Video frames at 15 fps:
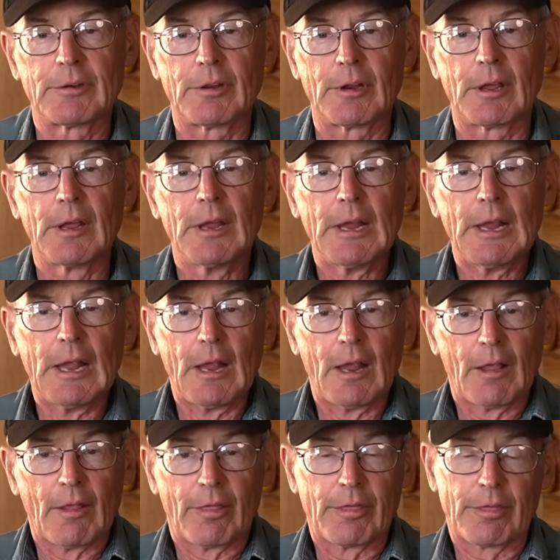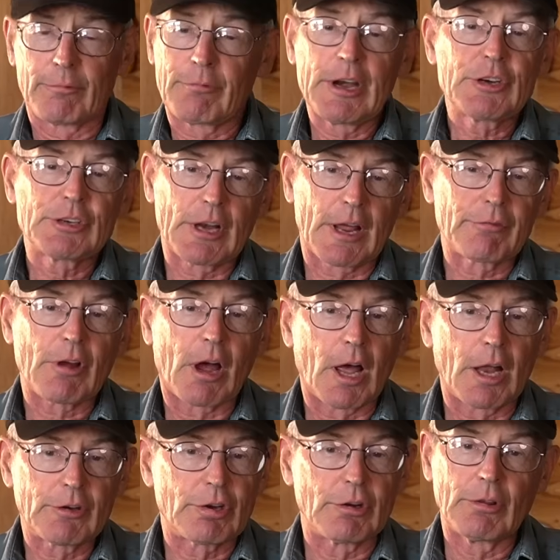The reason I've
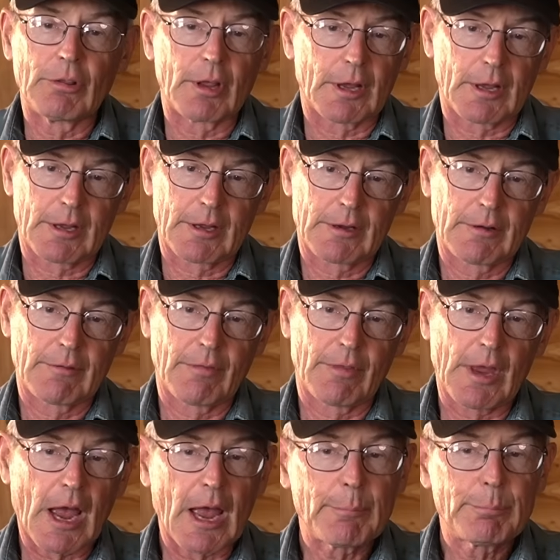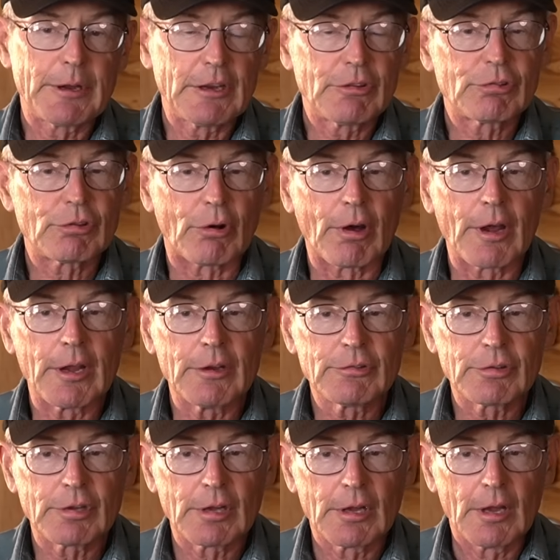gone to the IP
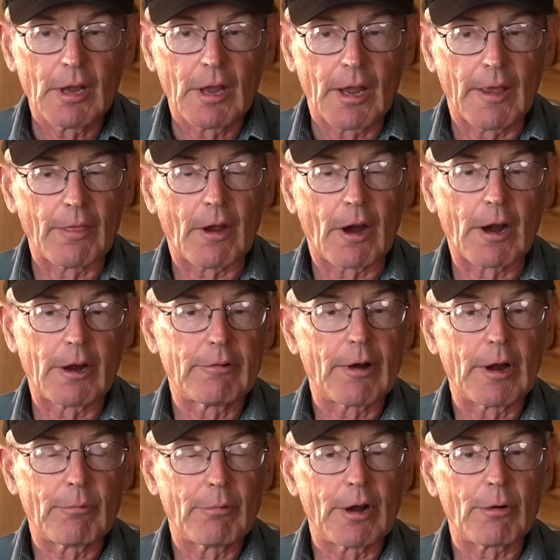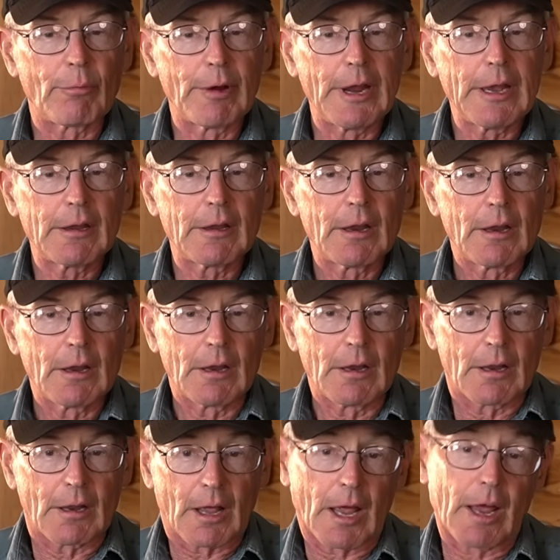soys and the hard red winter wheat,
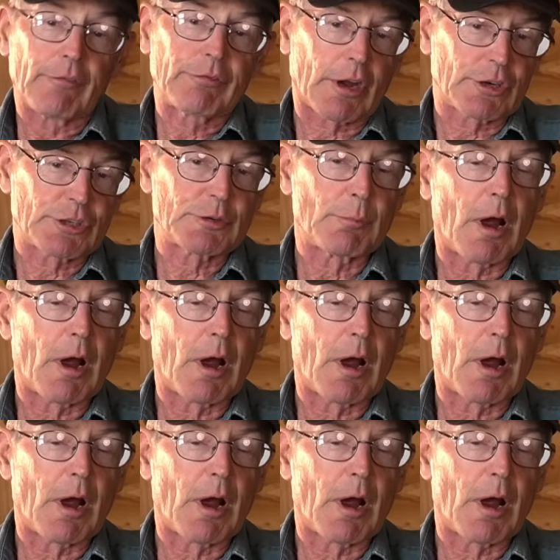I have custom